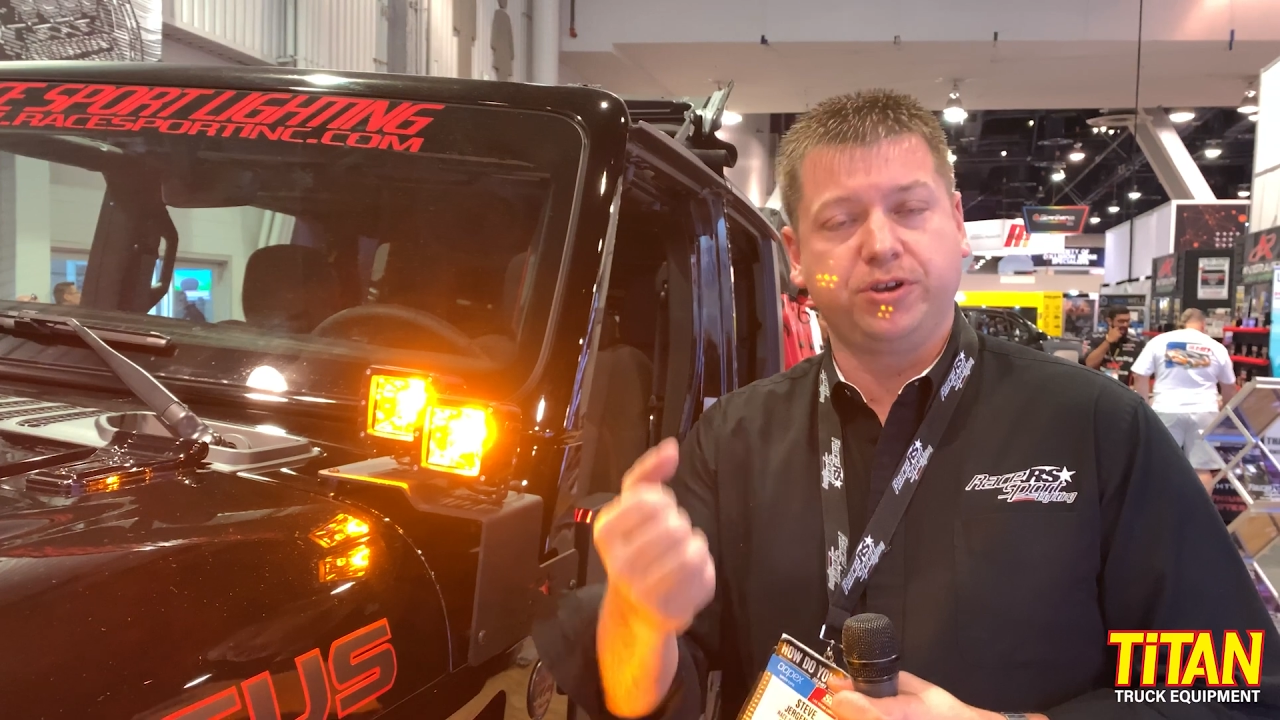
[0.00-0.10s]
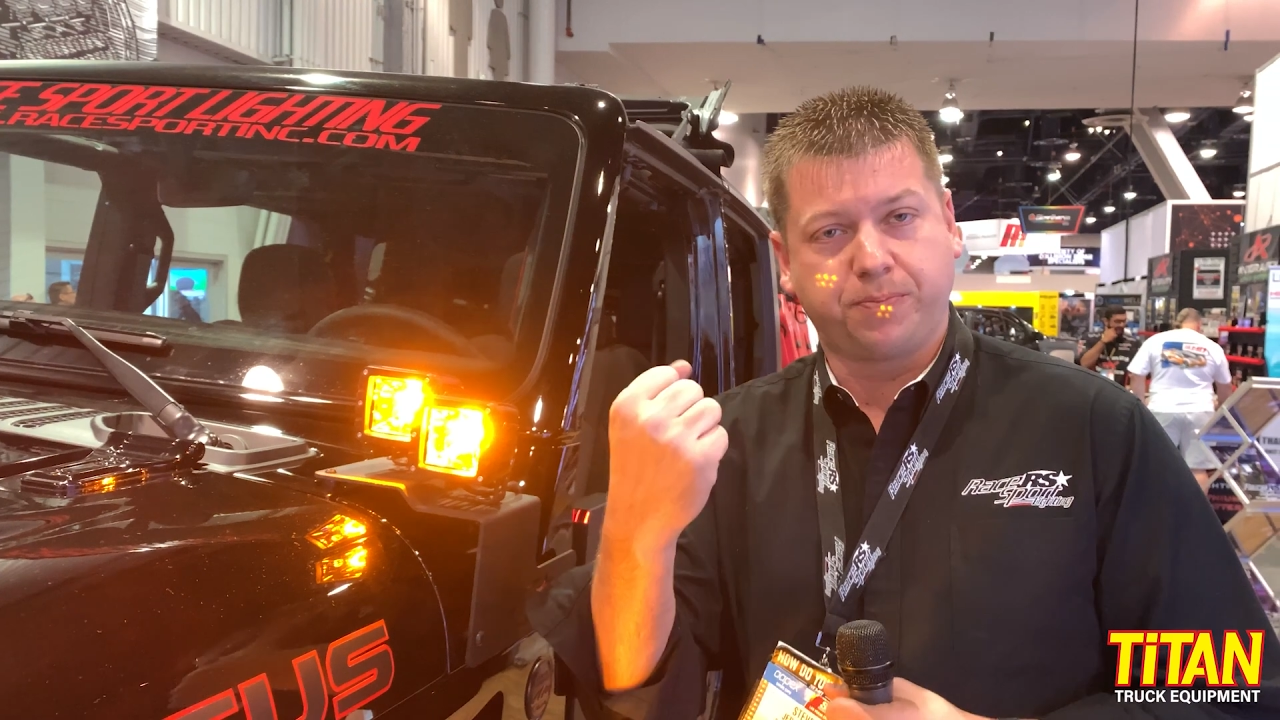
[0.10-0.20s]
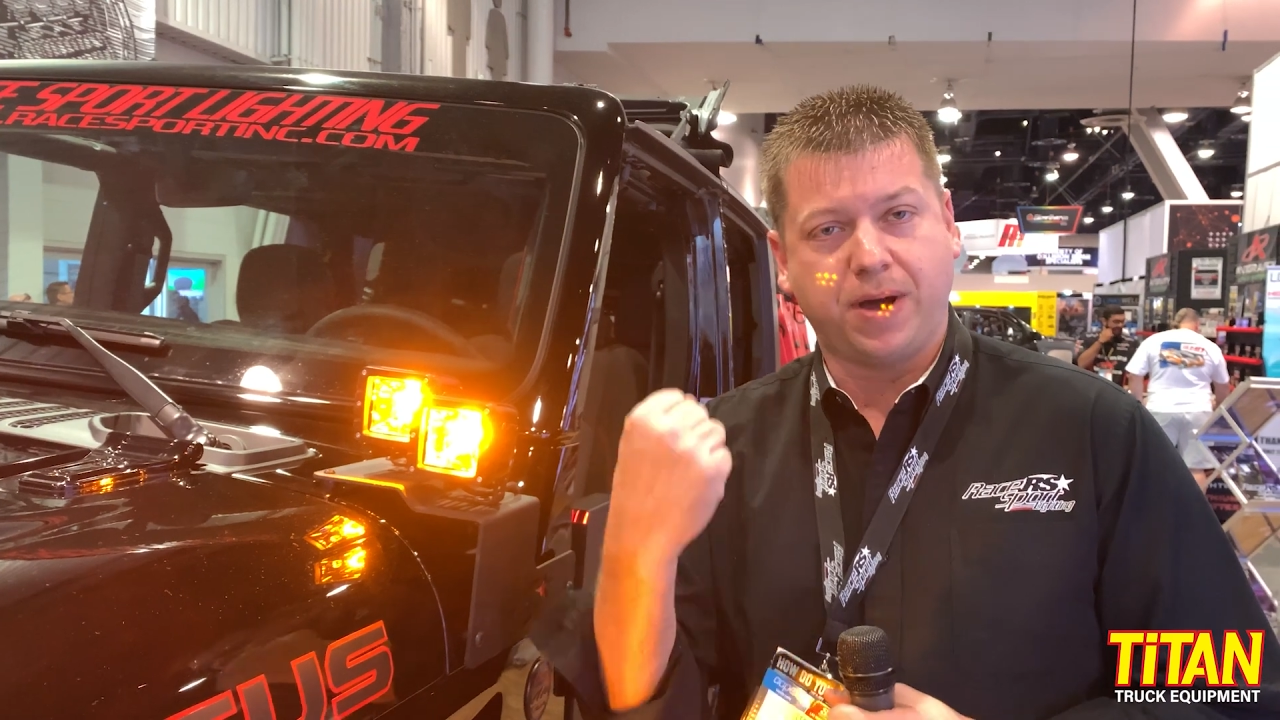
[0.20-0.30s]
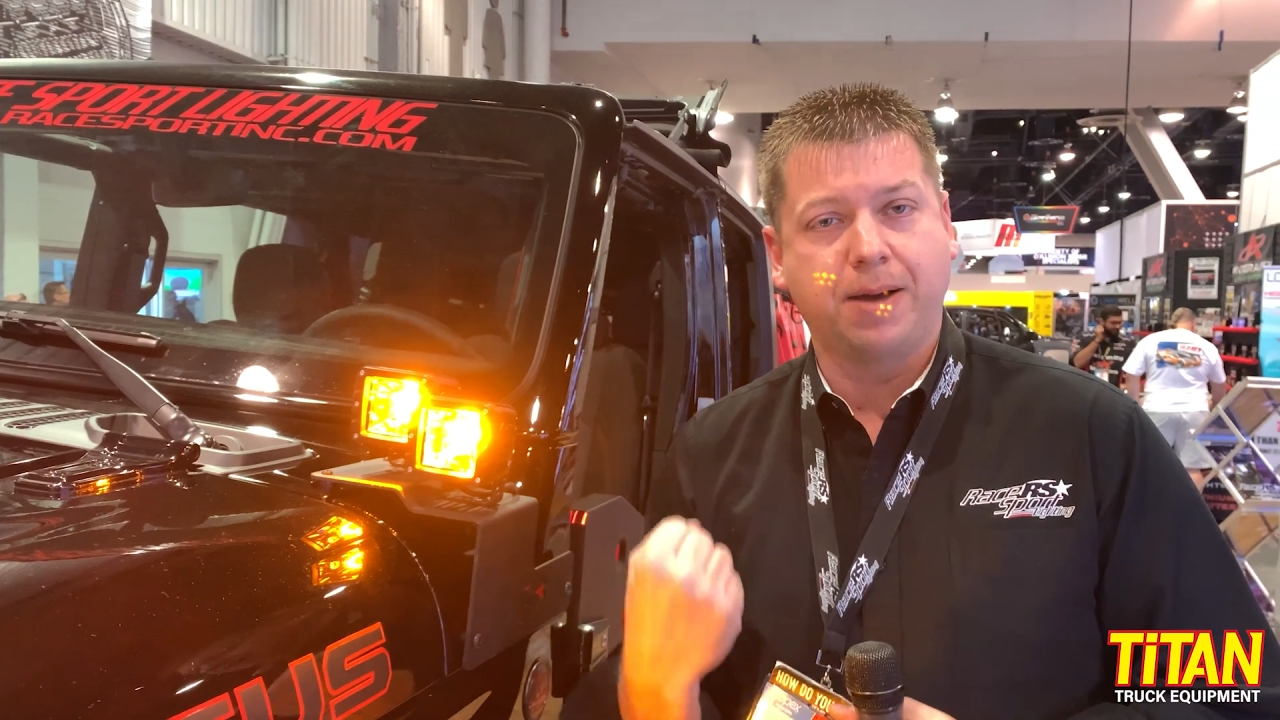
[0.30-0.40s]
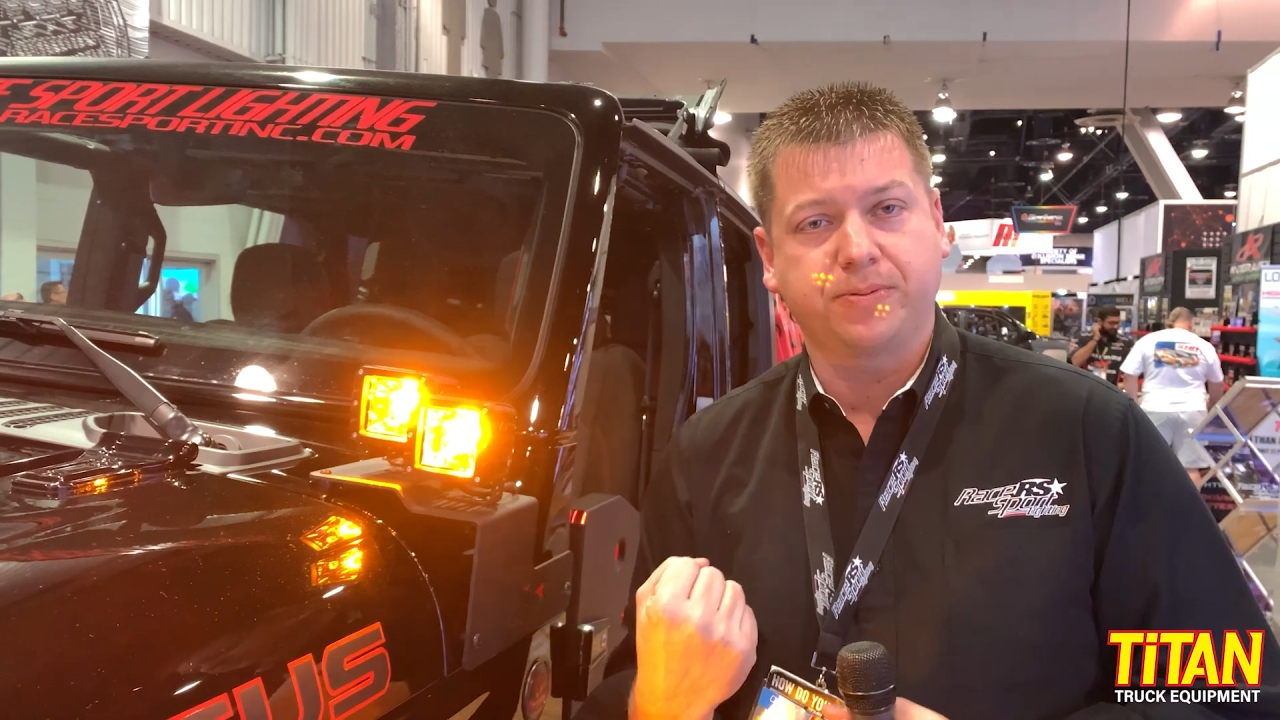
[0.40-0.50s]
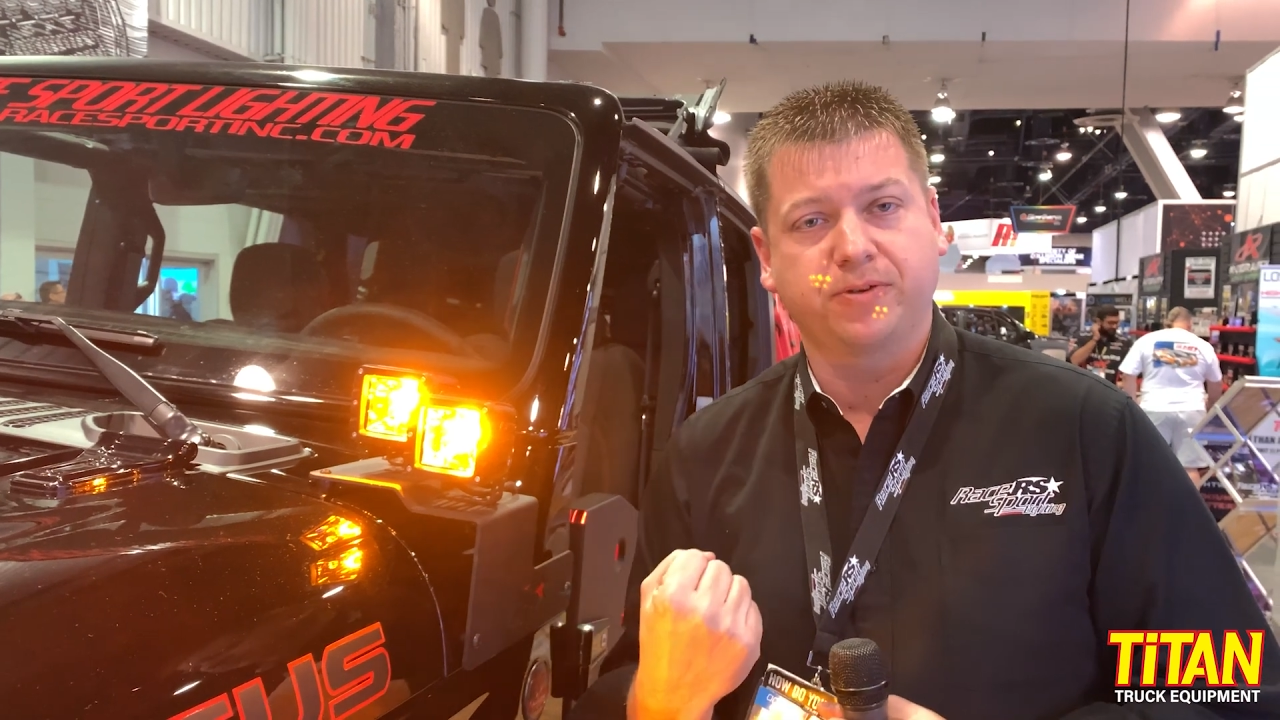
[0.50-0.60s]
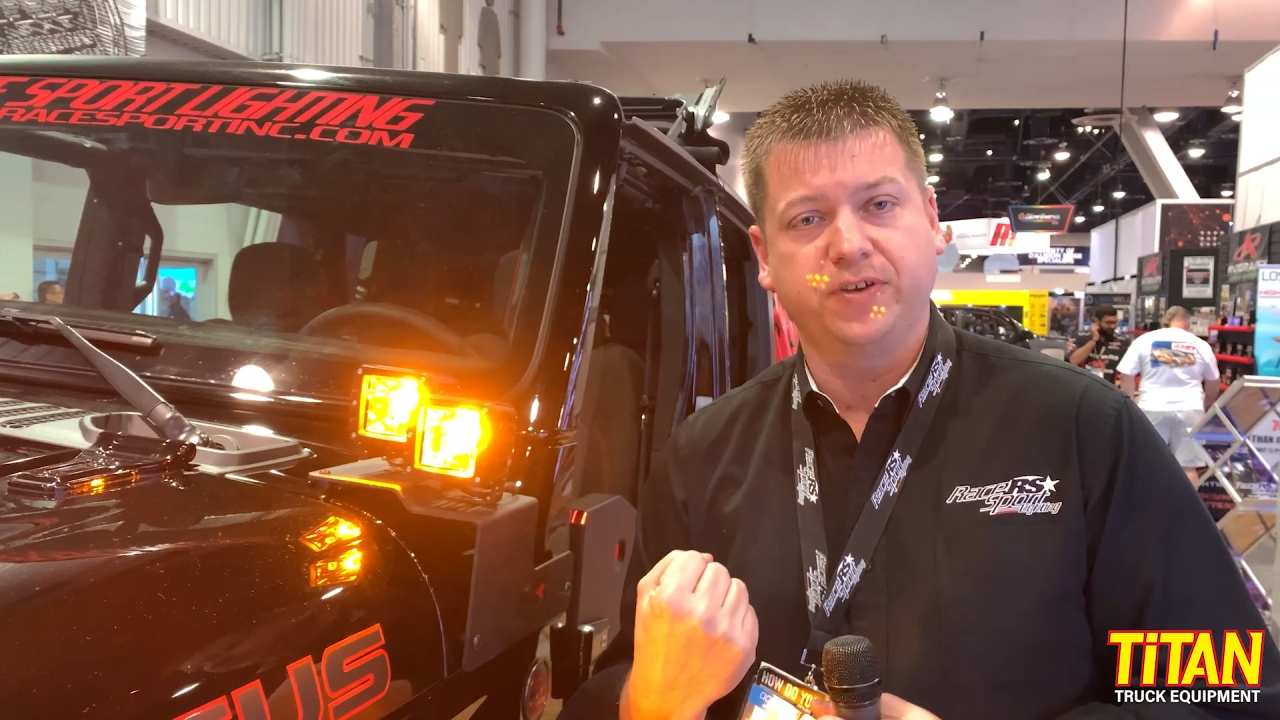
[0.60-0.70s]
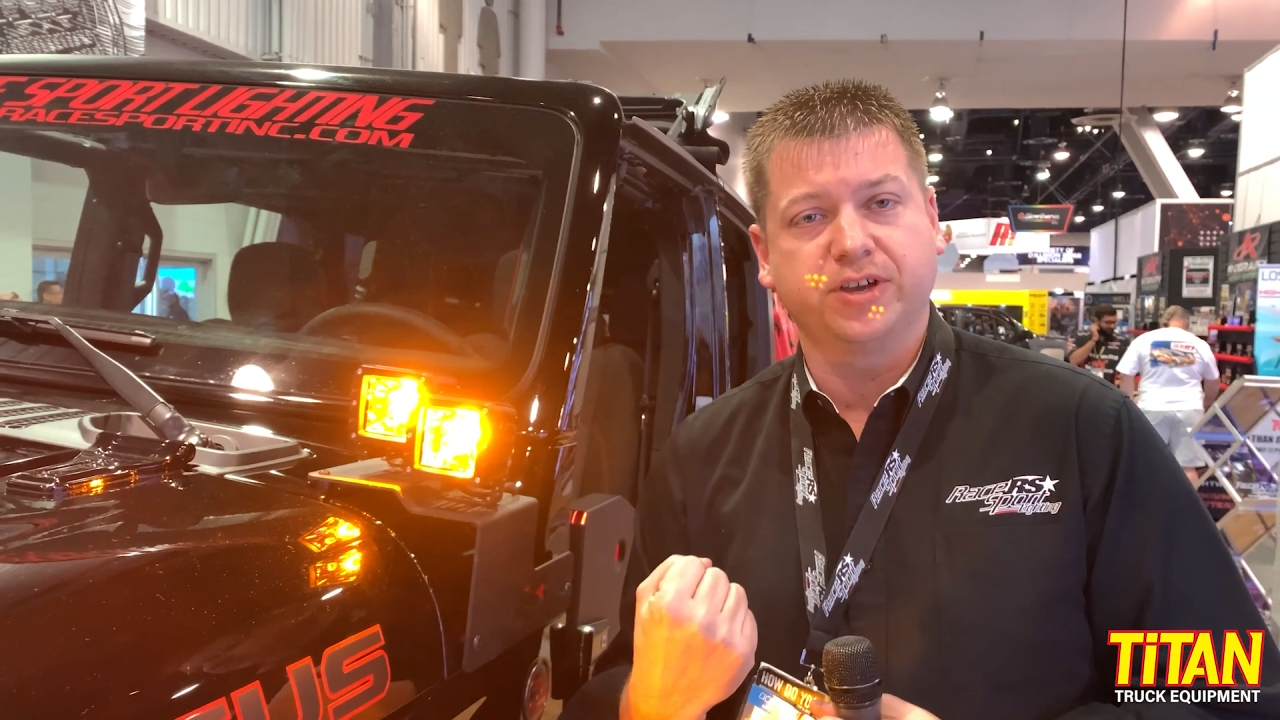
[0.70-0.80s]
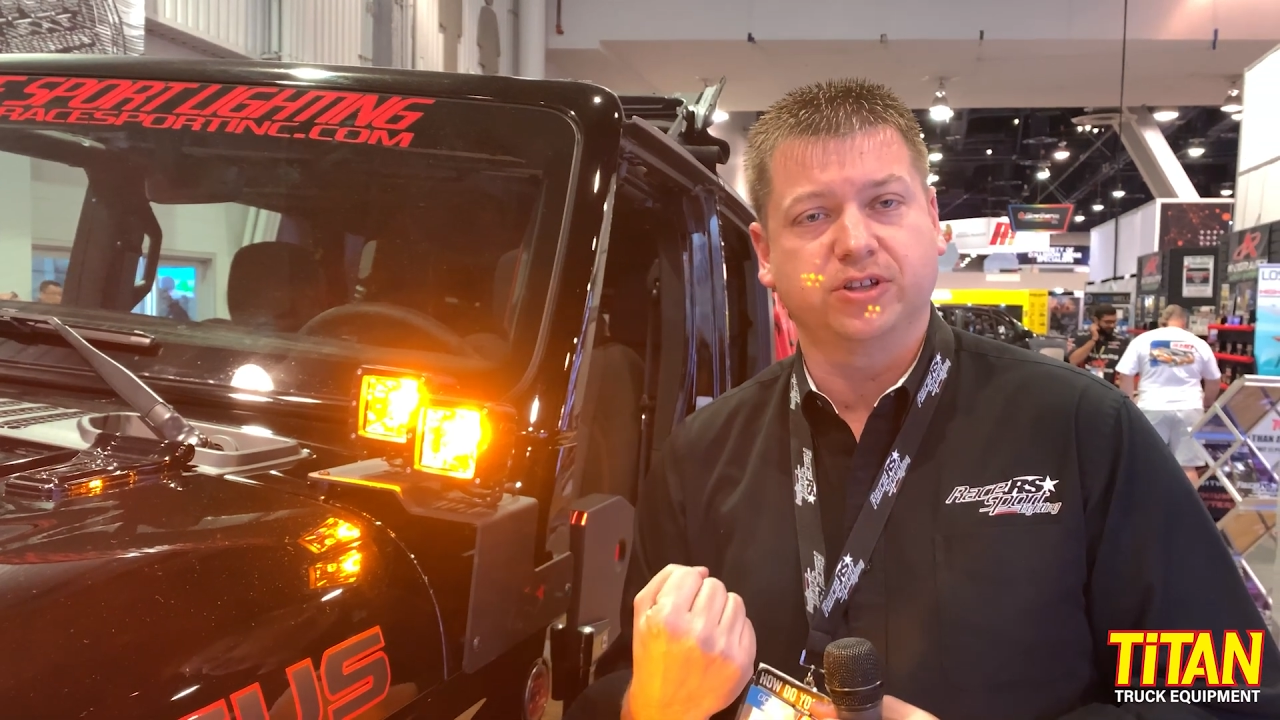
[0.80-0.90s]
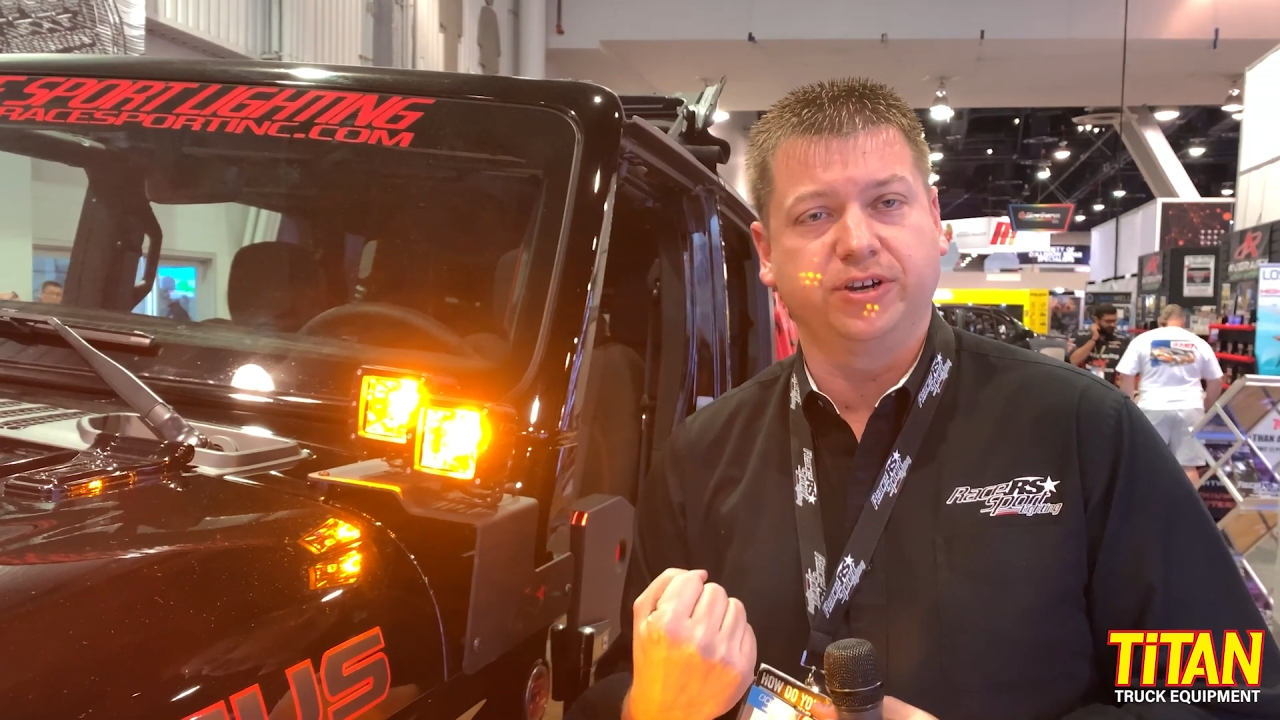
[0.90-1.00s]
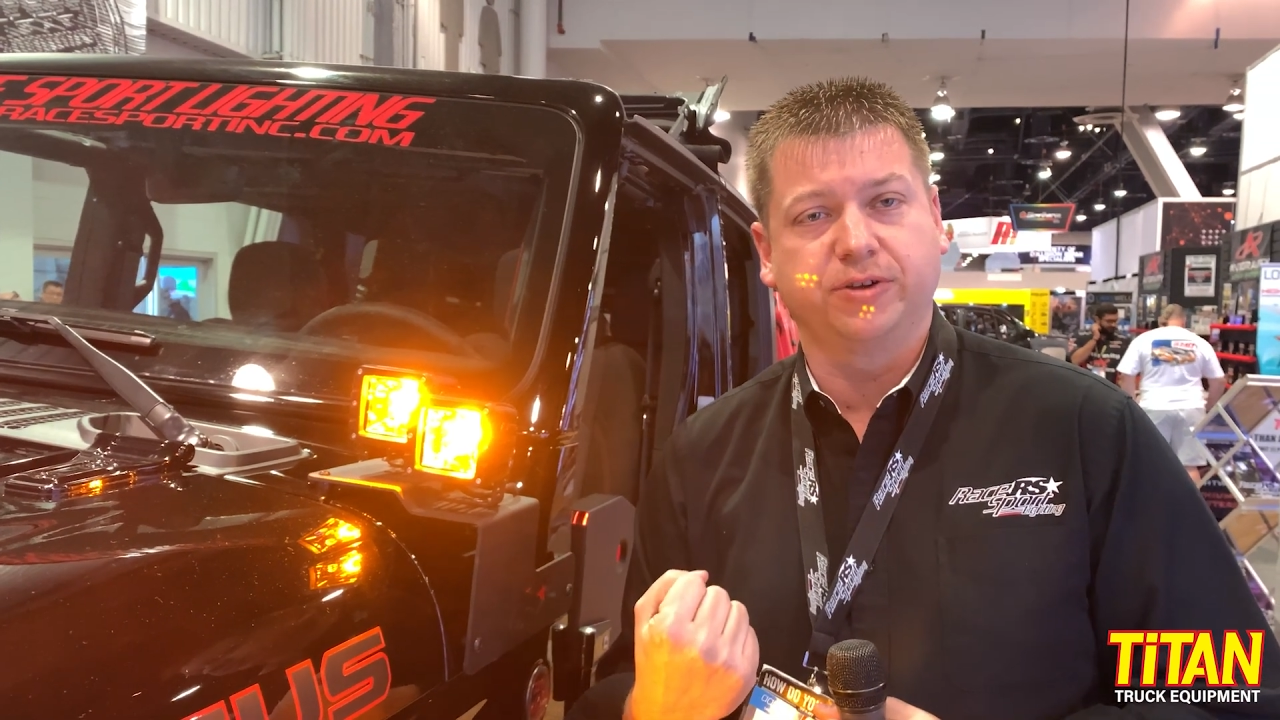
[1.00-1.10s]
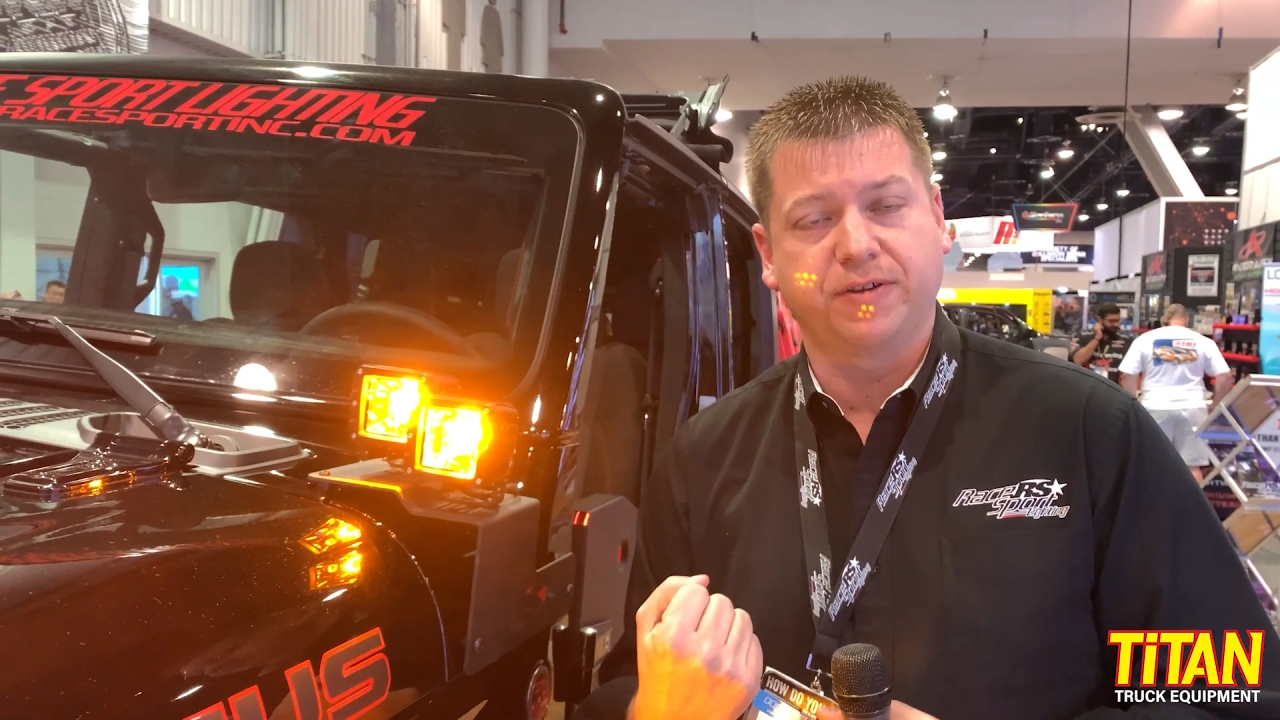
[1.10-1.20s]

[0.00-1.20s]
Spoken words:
pop your vehicle into